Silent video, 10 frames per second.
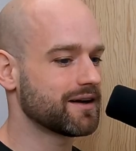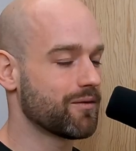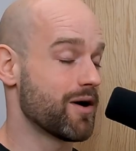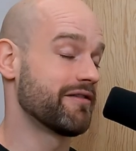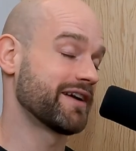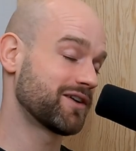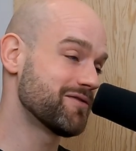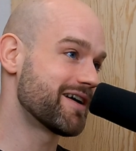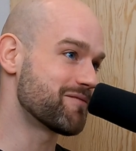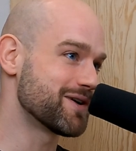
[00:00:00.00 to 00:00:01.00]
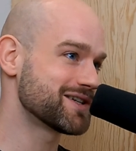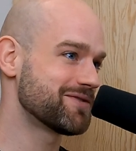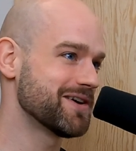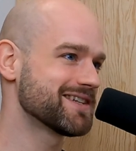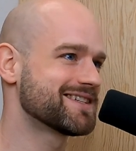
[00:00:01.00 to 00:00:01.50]
Well, thank you very much
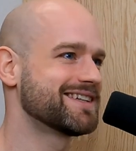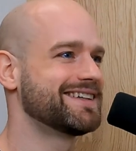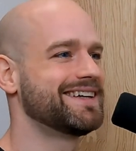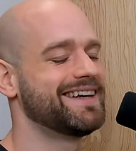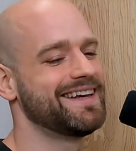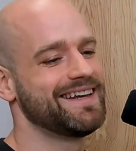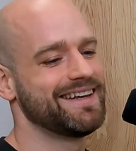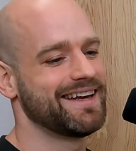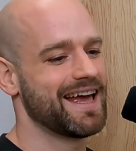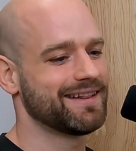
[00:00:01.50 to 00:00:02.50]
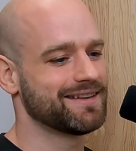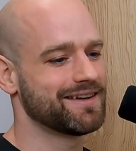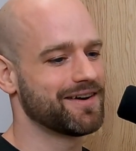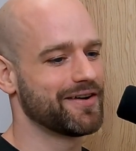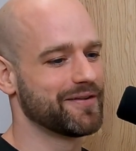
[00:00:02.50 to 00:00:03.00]
first. And
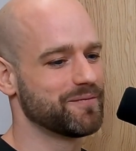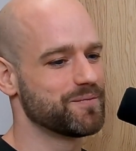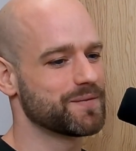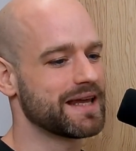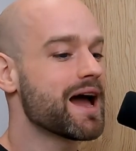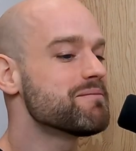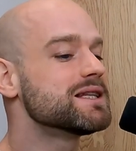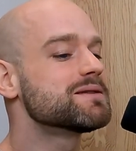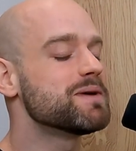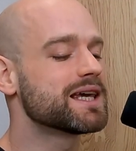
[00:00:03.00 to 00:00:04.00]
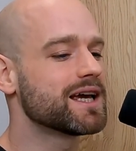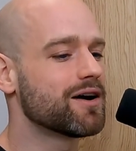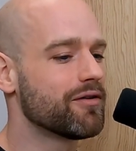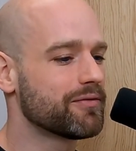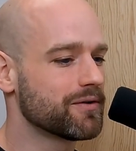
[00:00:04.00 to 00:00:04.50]
speaking
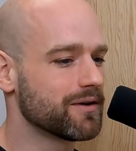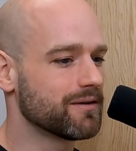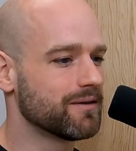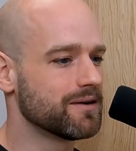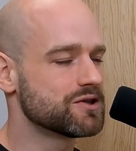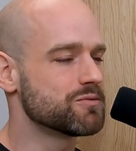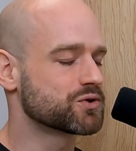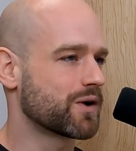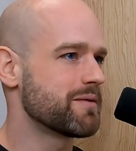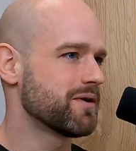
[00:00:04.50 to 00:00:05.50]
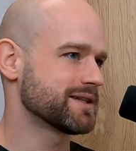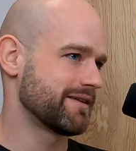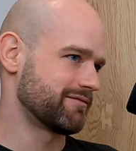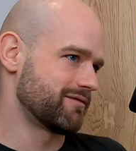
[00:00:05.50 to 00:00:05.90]
of subscribers,